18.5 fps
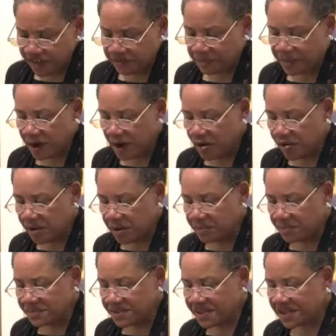of
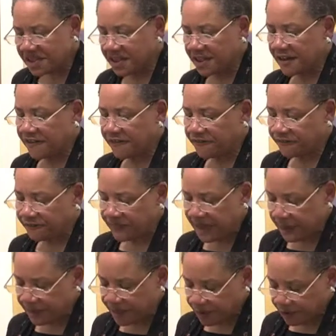poems,
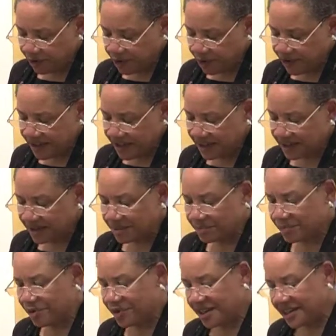flip through it,
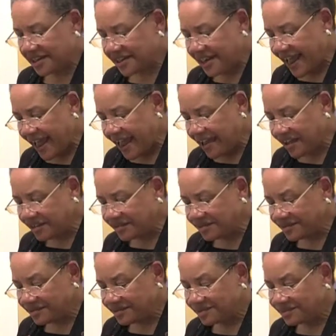put it
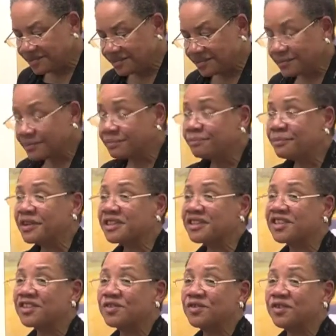down. But
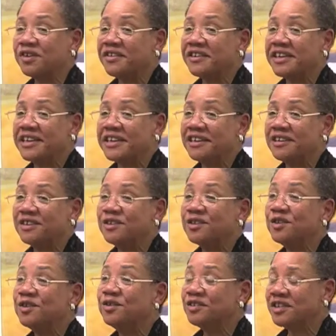a story,
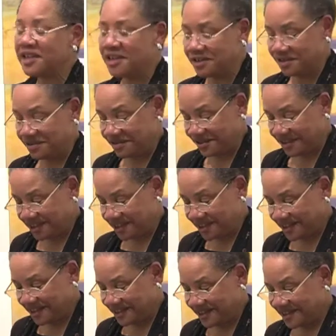who
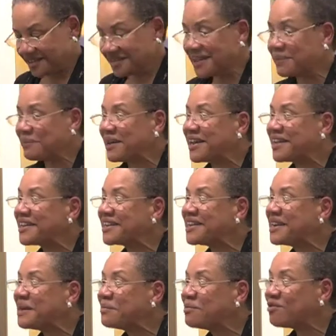knows? They might
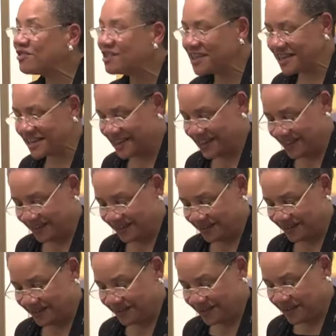keep
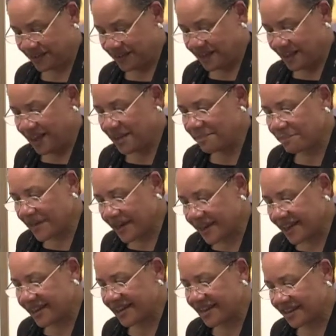reading. It
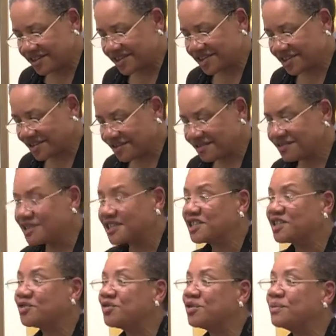might get turned
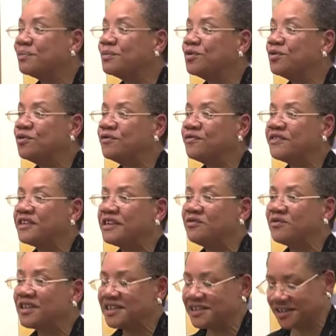into a
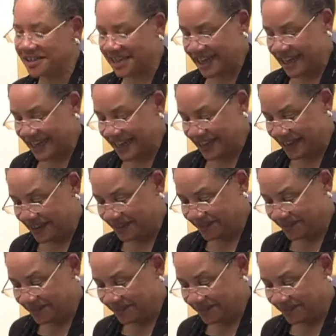movie one day.